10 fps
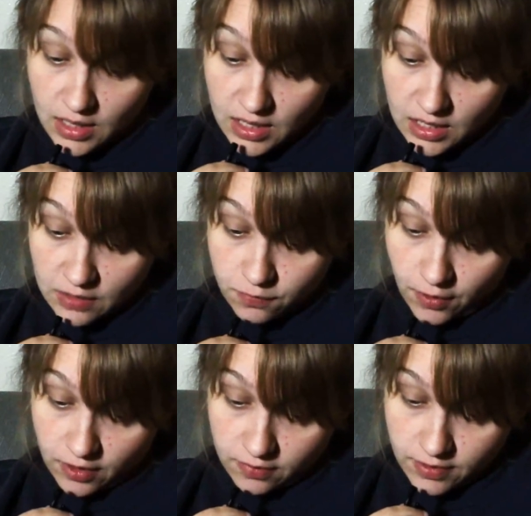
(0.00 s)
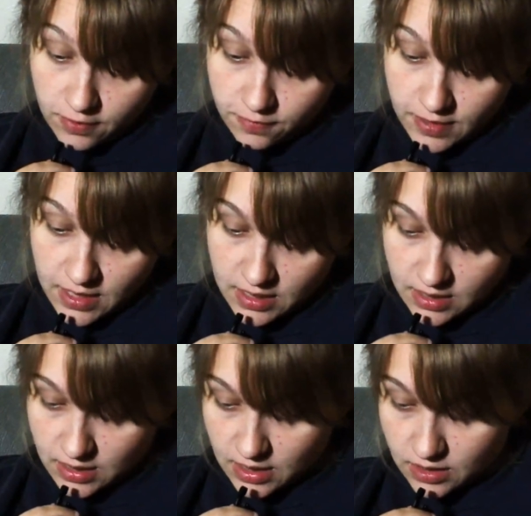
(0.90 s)
In front of their feet,
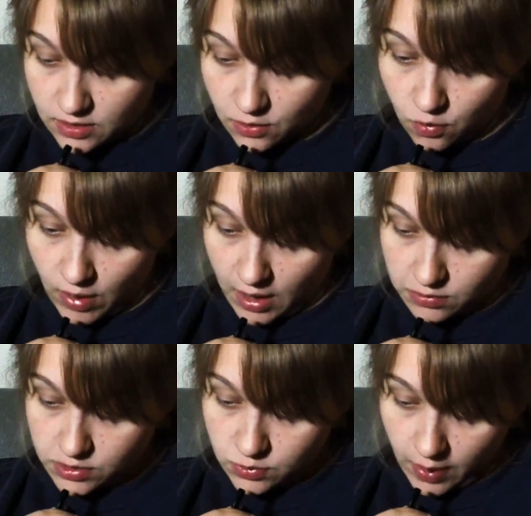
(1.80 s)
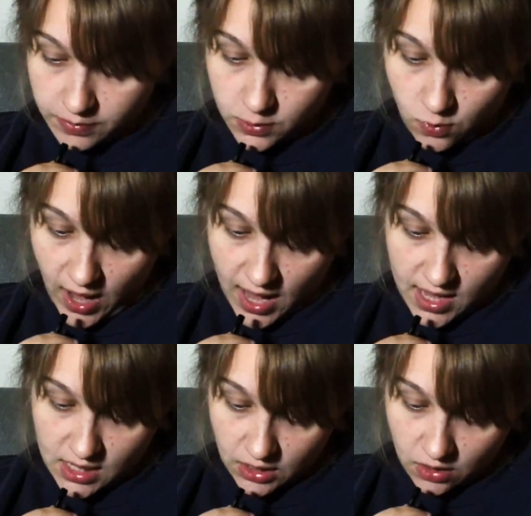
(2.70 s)
the ground swept away in
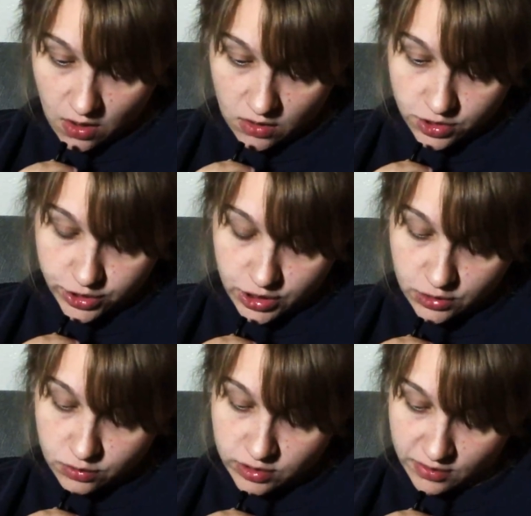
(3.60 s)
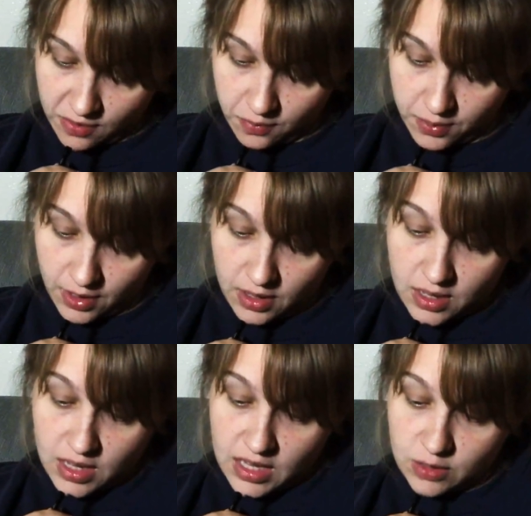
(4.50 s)
a long, gentle slope.
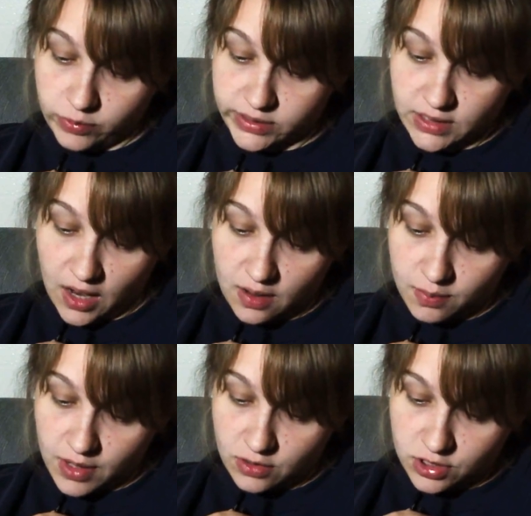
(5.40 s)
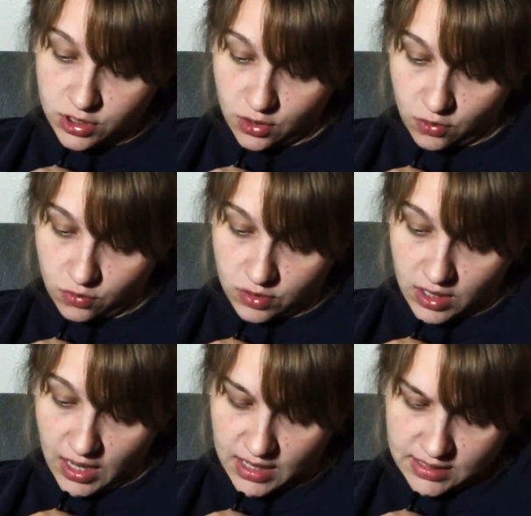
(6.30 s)
It was not bare stone,
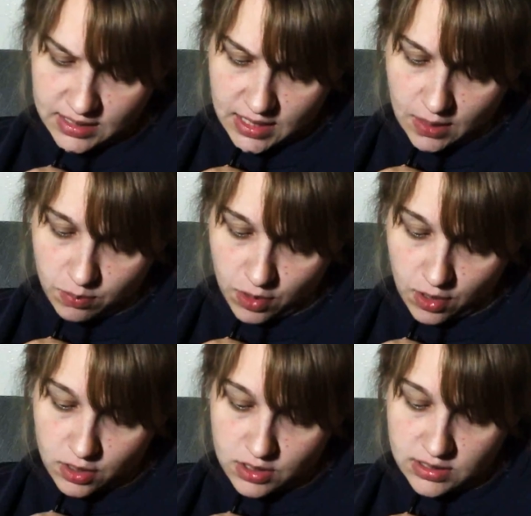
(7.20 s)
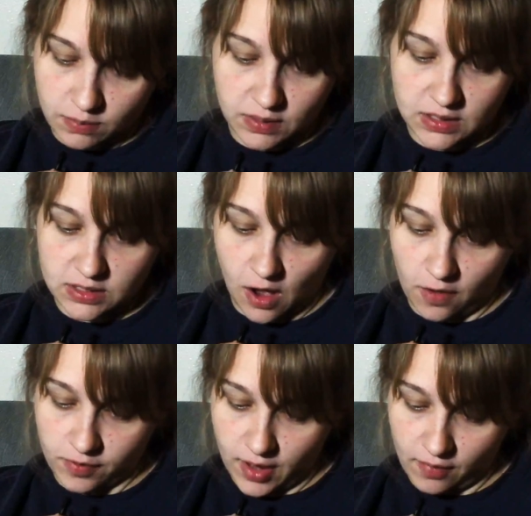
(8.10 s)
as in Ember. Something
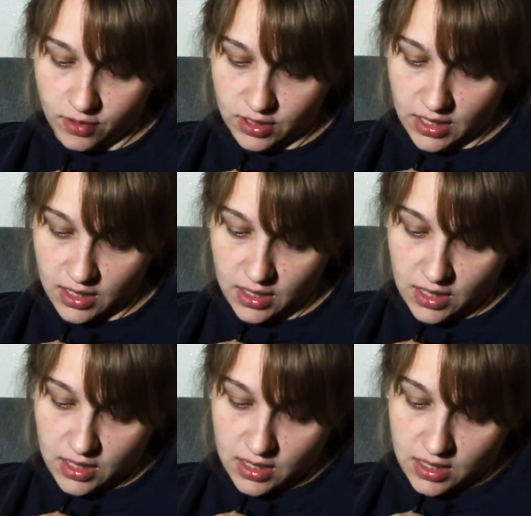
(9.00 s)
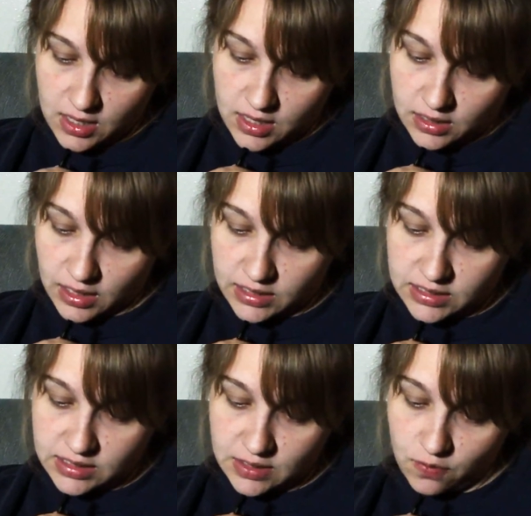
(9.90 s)
soft covered it, like
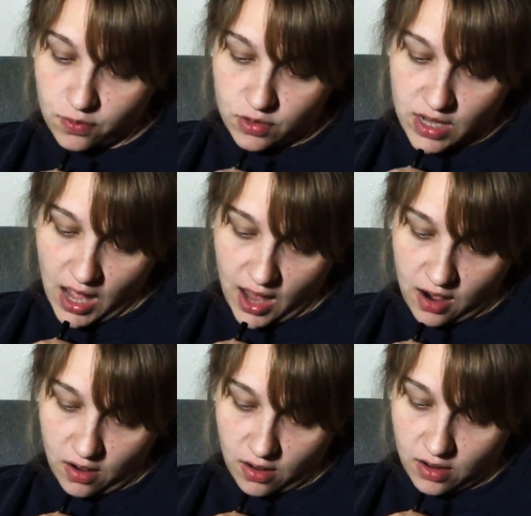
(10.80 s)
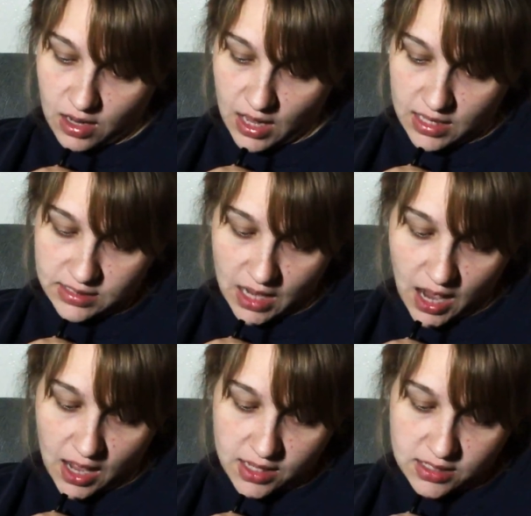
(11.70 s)
silvery hair, as
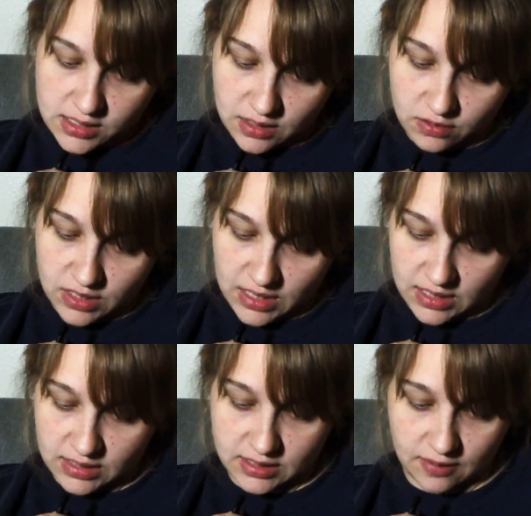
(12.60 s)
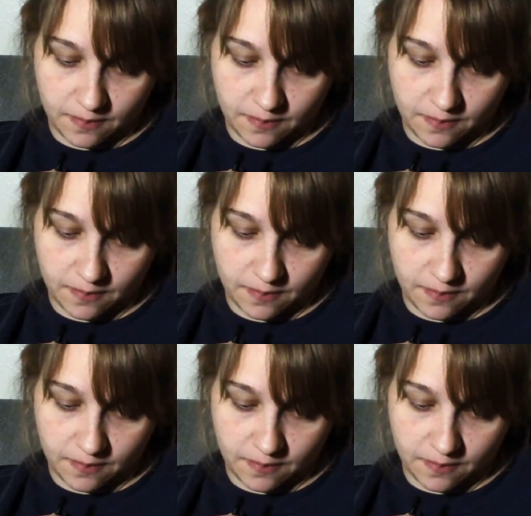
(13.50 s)
high as their knees.